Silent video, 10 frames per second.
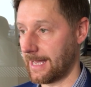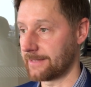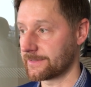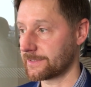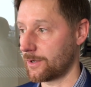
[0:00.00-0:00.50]

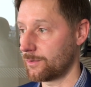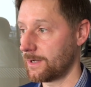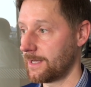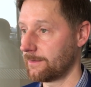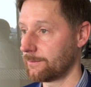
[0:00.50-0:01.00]
And so
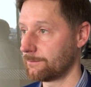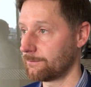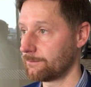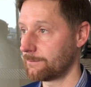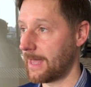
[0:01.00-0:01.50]

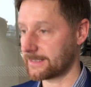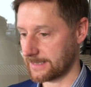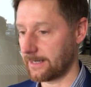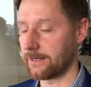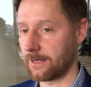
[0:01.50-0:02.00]

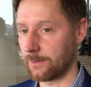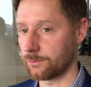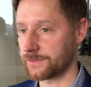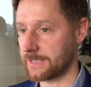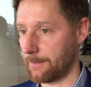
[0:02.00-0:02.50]
XAI
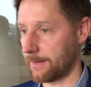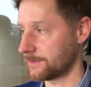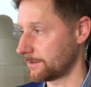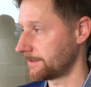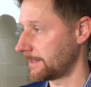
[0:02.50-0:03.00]
will step up
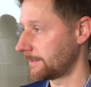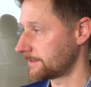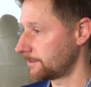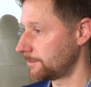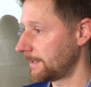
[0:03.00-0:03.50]

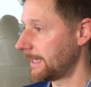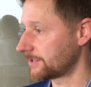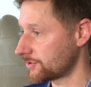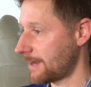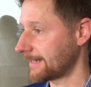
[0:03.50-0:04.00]
to
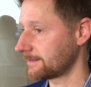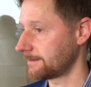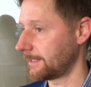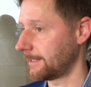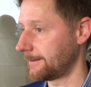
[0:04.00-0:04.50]
extract
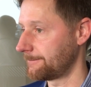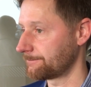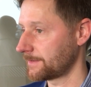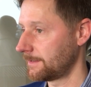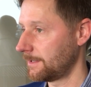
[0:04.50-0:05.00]

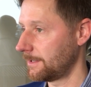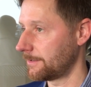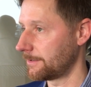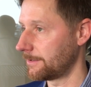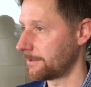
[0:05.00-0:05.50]

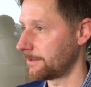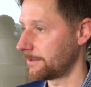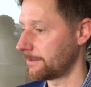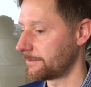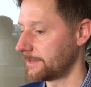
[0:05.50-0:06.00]

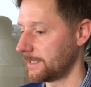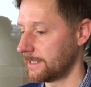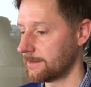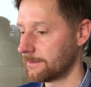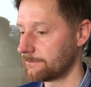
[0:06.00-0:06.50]

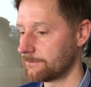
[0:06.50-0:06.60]
the